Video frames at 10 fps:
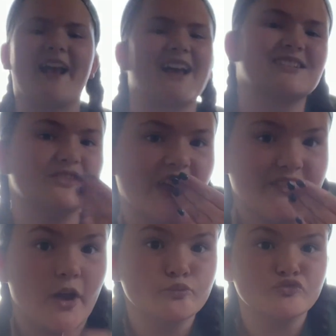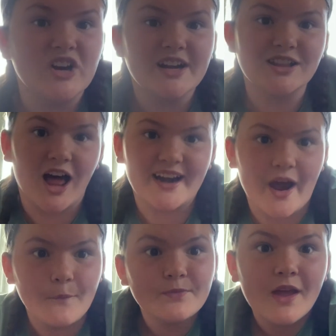guys, love ya. Claude
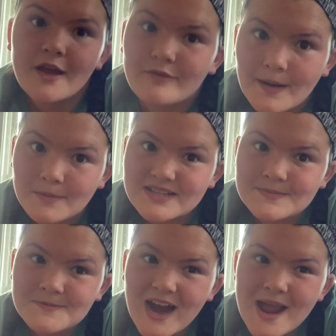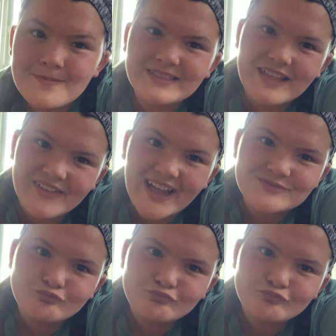out. Remember to subscribe, love ya.